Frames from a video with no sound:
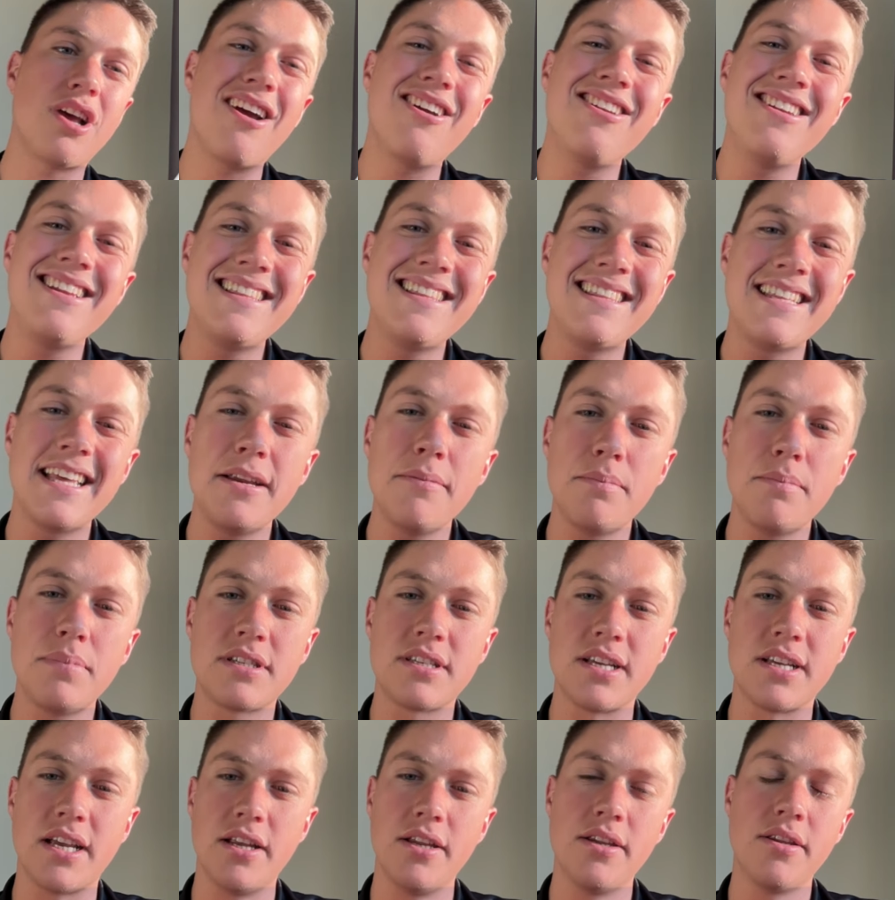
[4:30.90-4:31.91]
only
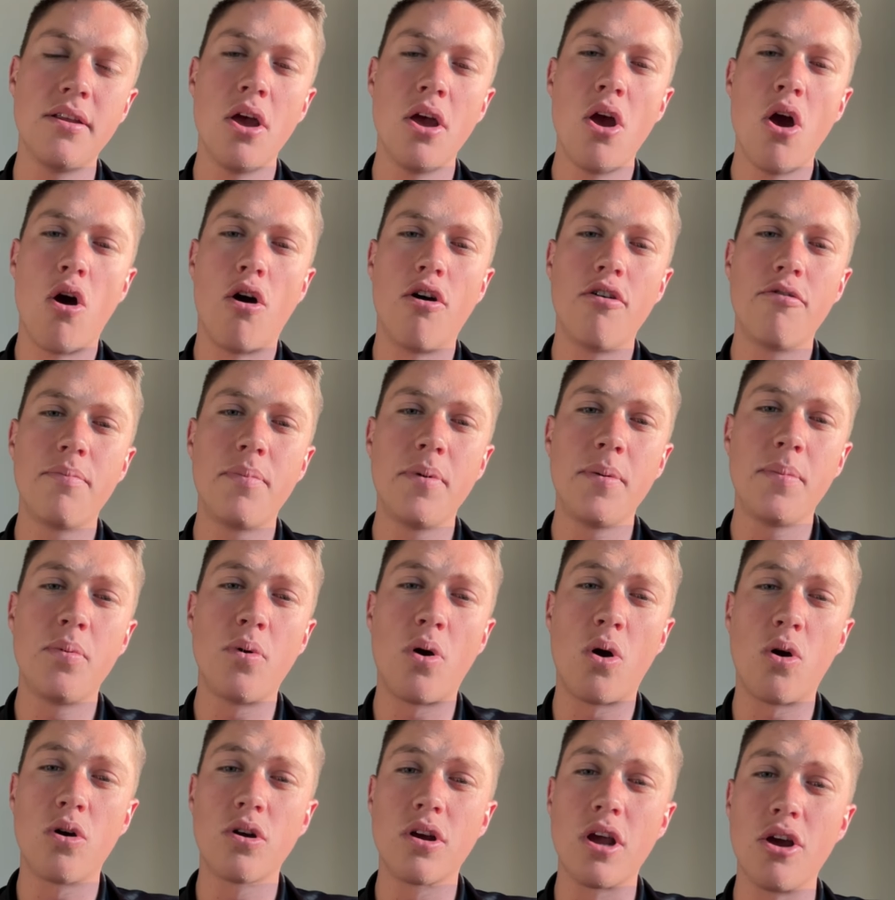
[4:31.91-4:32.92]
10% of
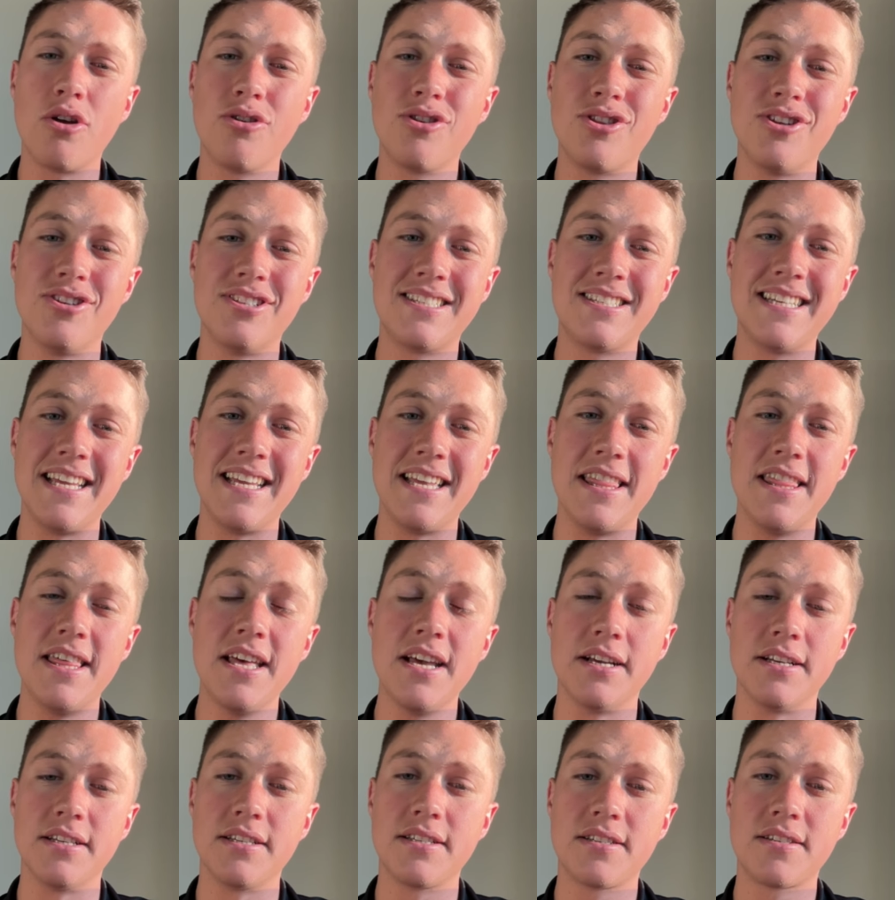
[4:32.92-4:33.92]
people are going to see
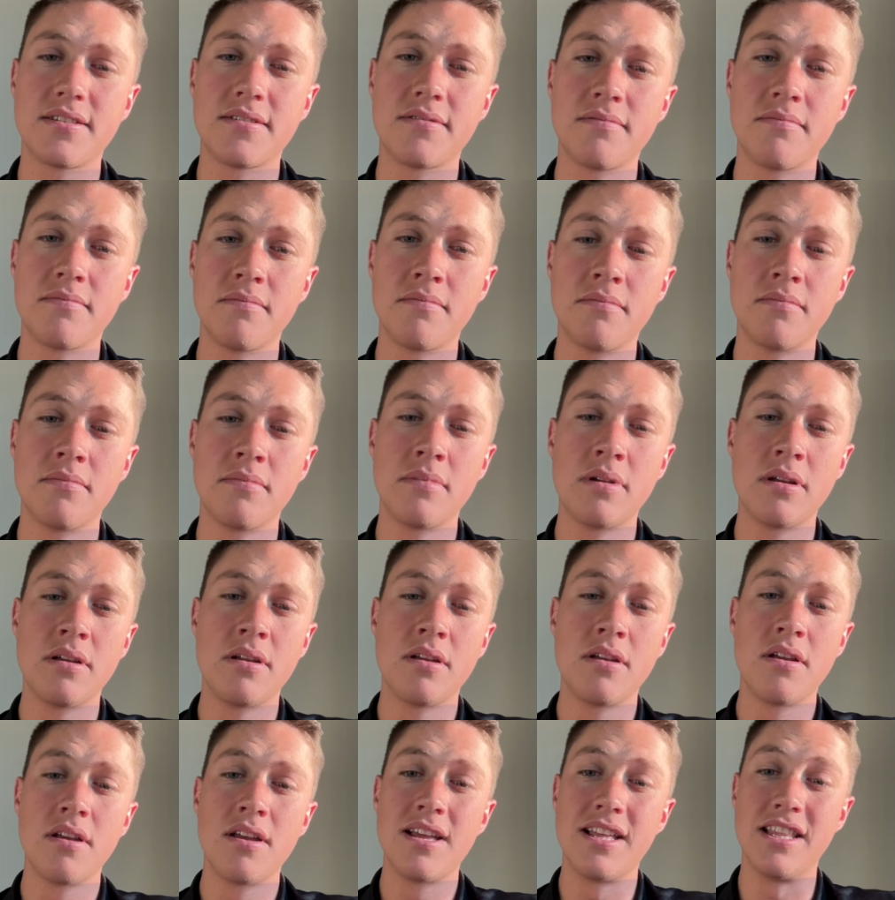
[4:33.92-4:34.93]
this.
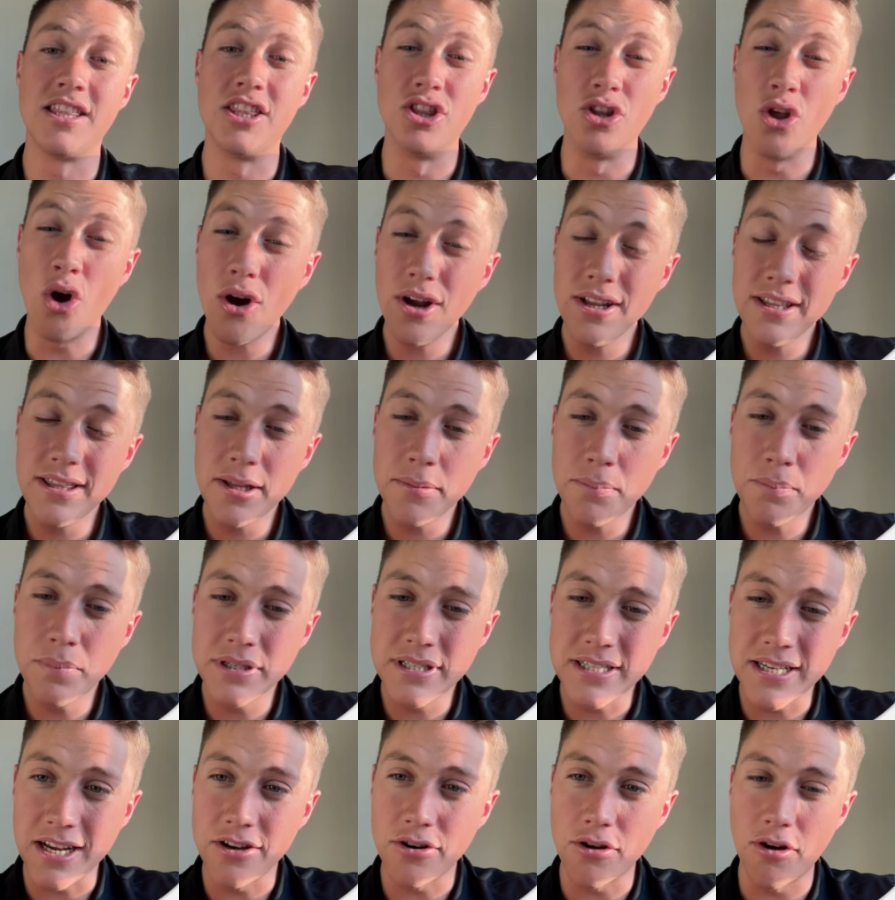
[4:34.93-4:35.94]

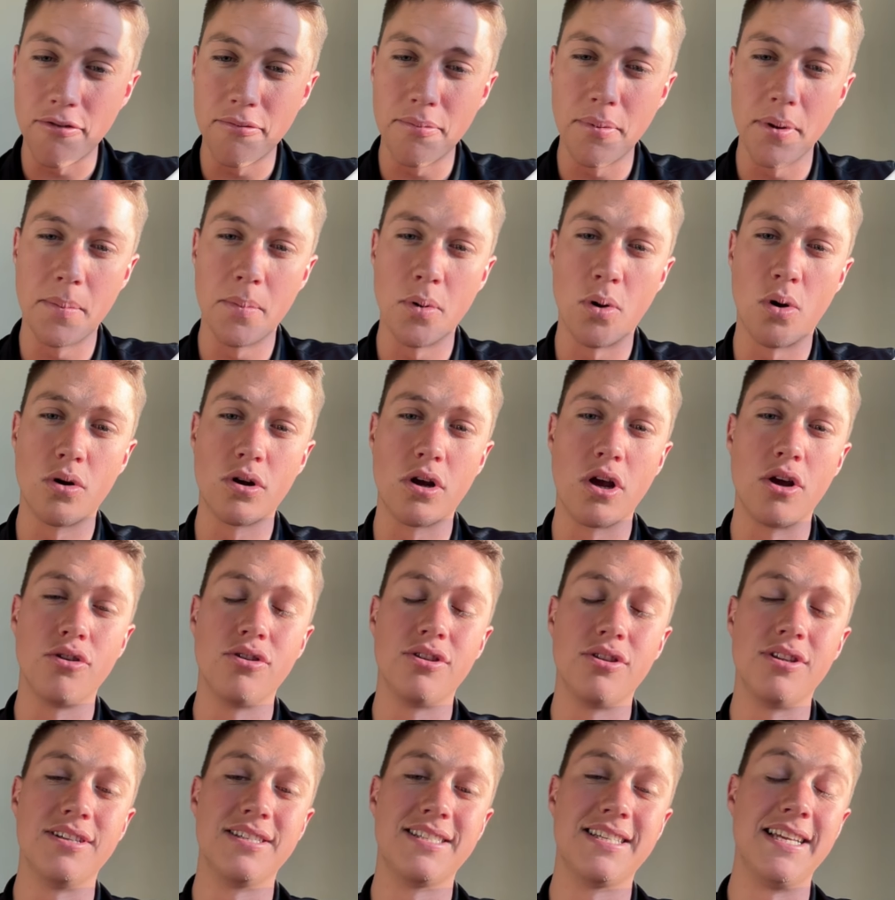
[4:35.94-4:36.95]
90% of people are going
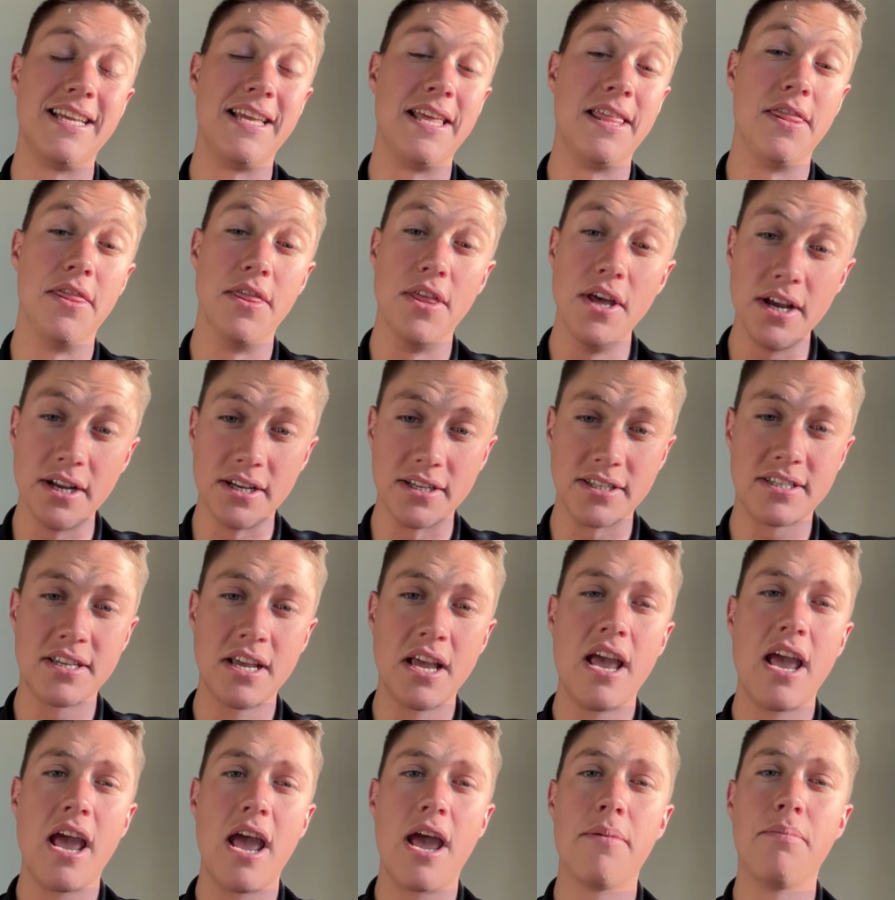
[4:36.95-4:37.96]
to see this,
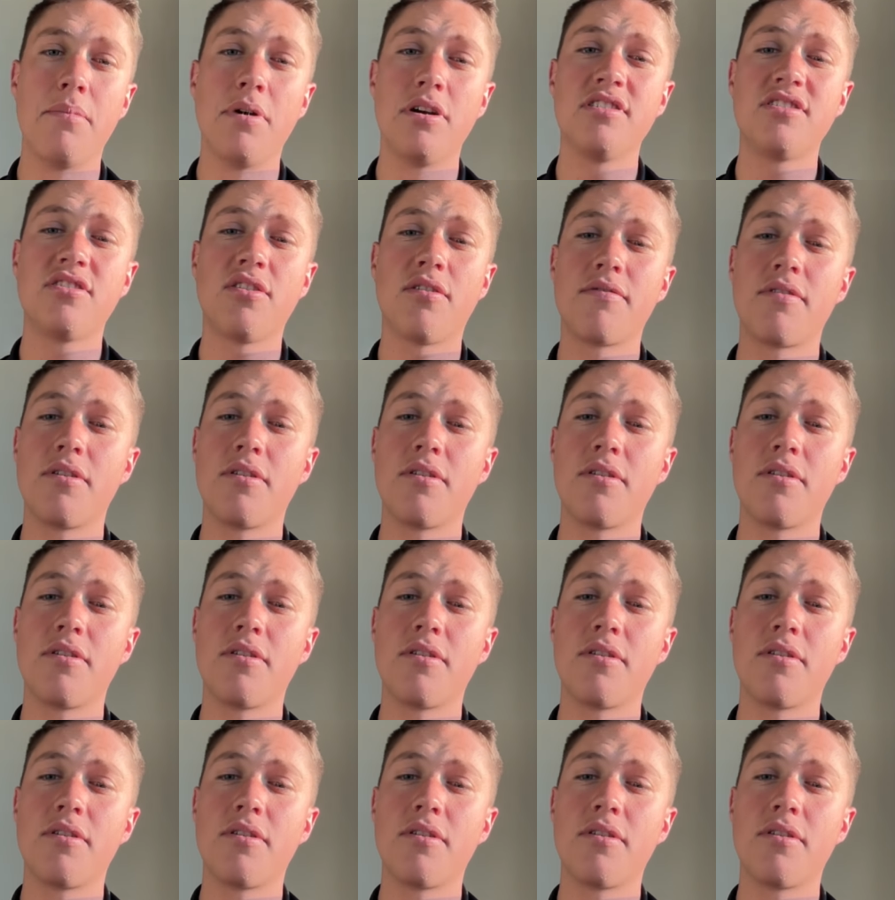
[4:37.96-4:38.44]
and most of